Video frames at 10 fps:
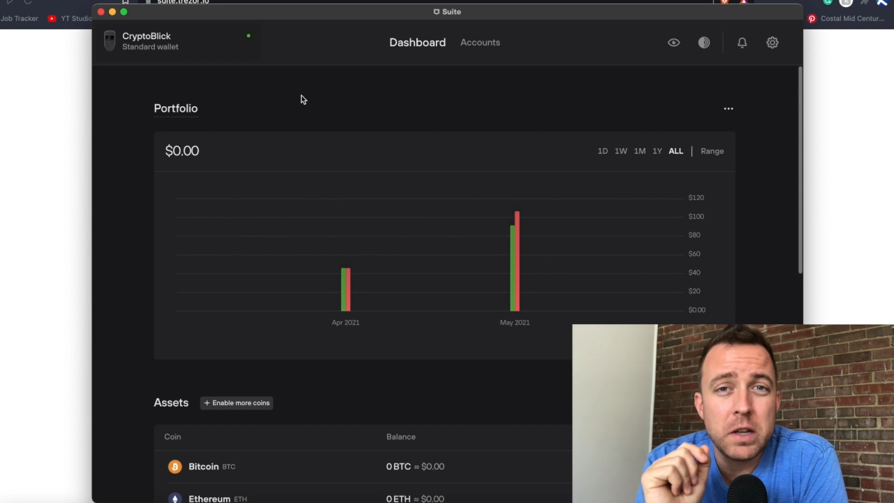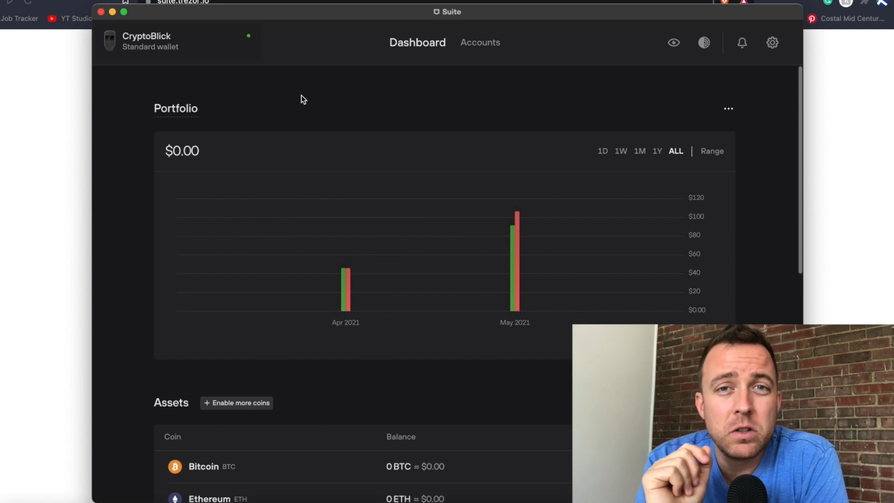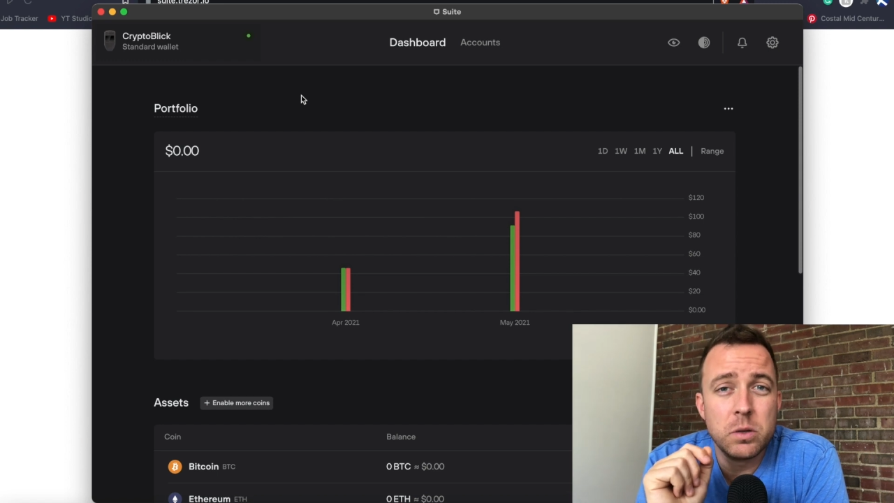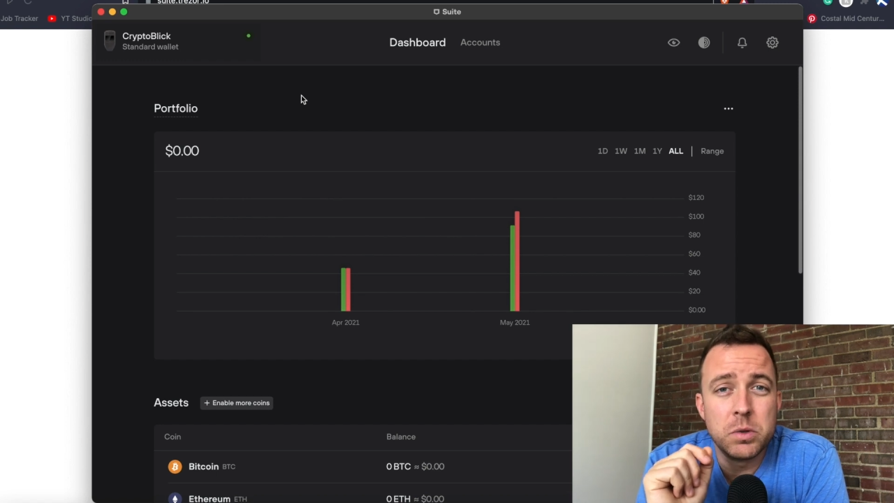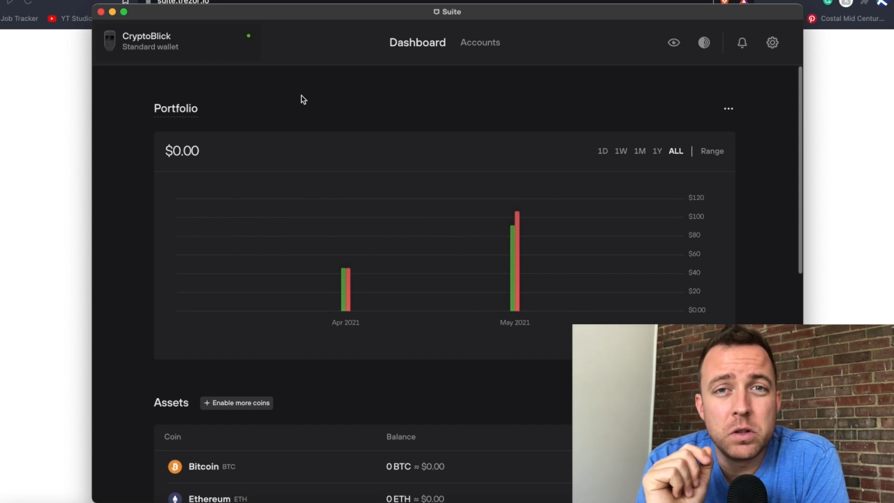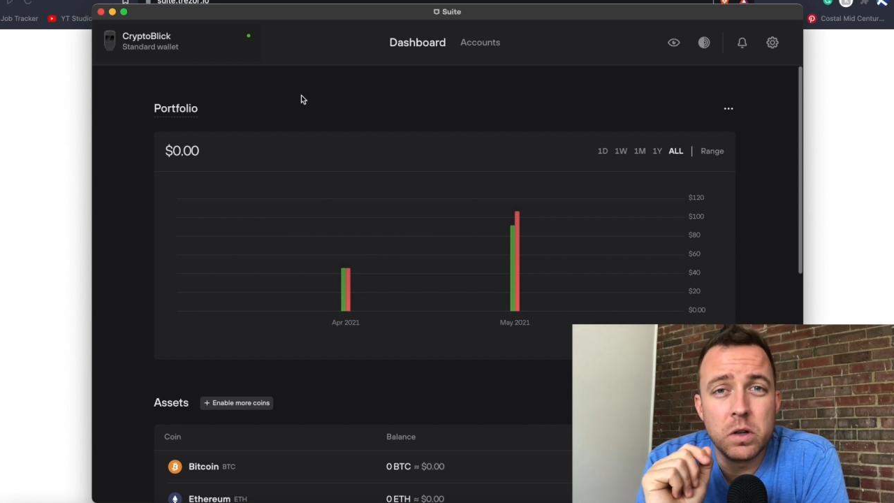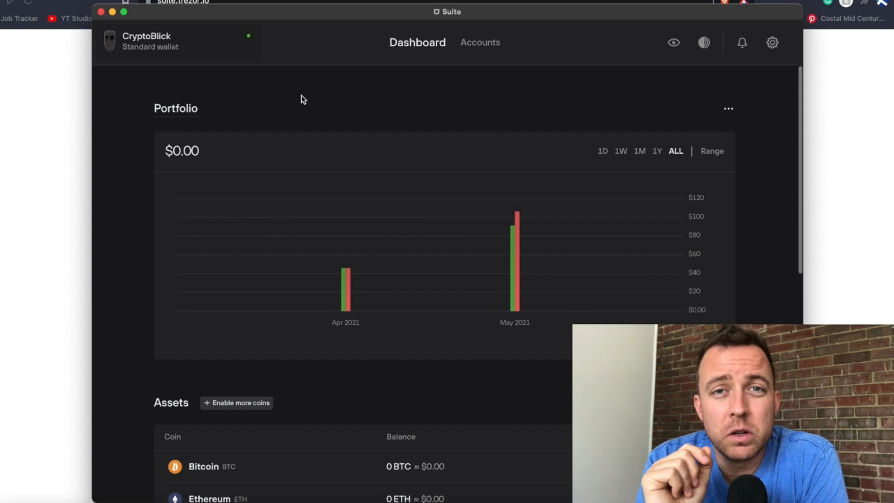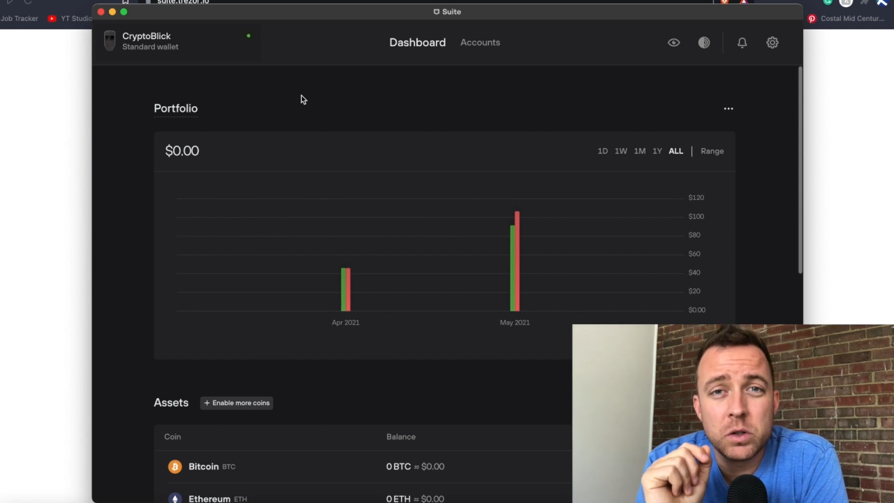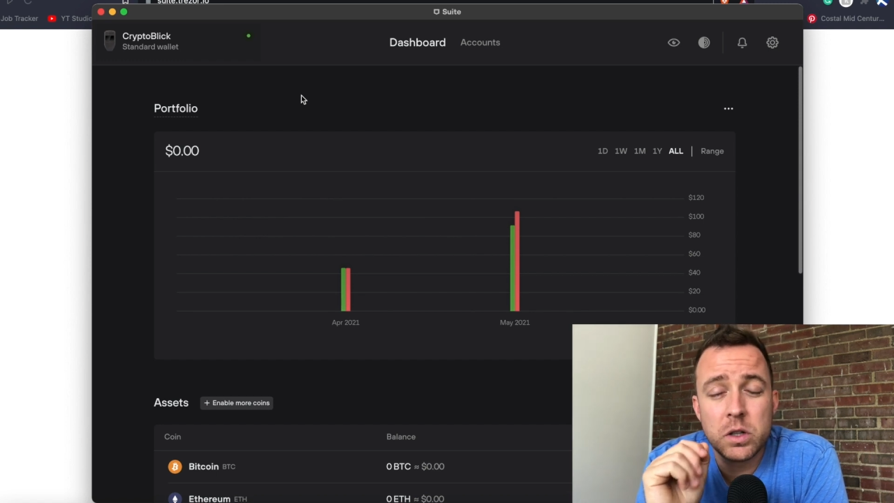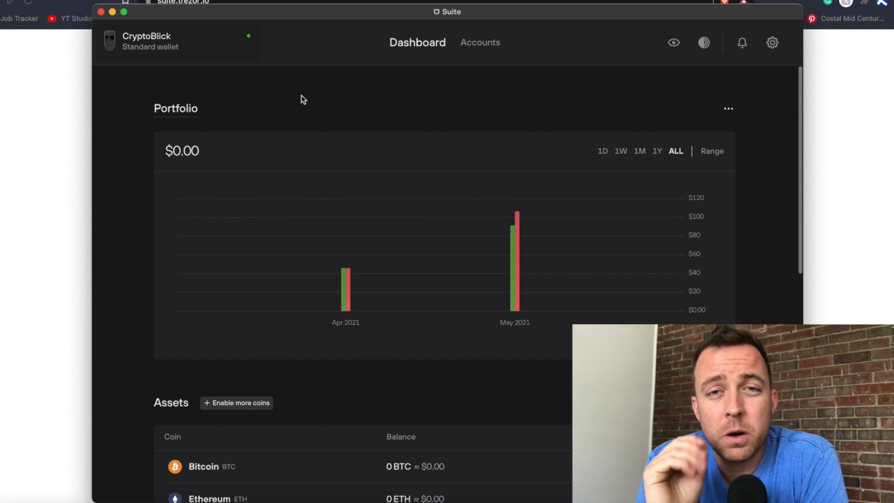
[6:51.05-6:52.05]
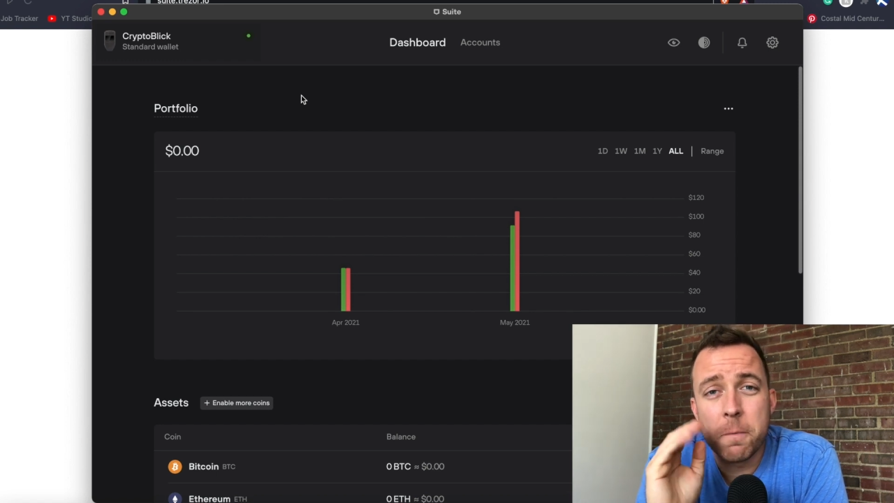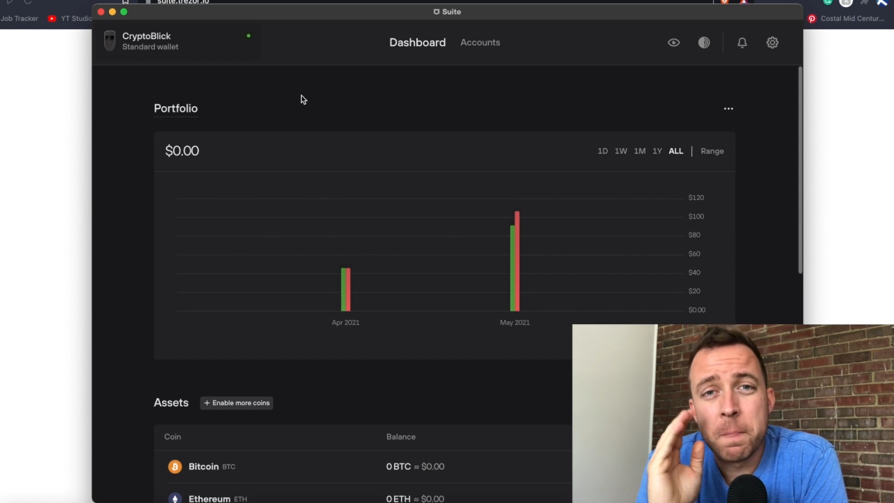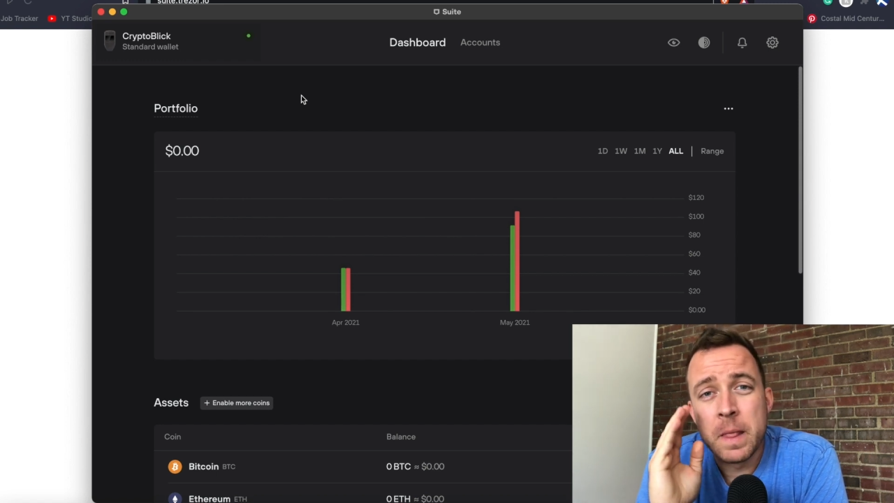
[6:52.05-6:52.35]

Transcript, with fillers: YouTube studio. So